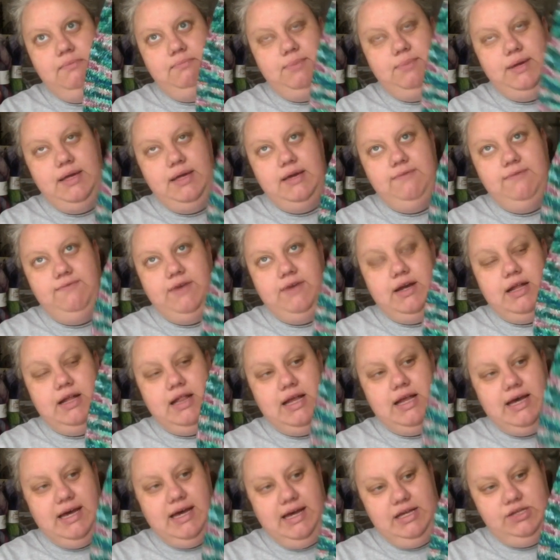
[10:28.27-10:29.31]
BFL
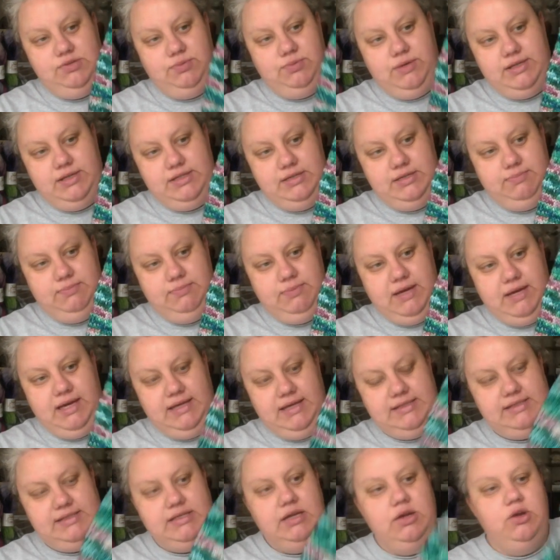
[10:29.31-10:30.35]
high twist
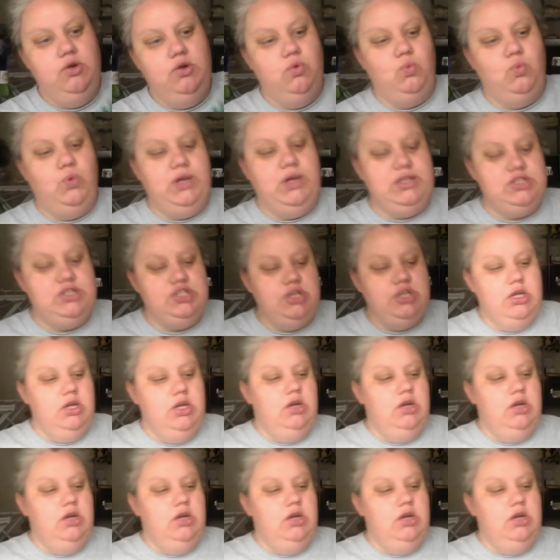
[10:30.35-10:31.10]
base, which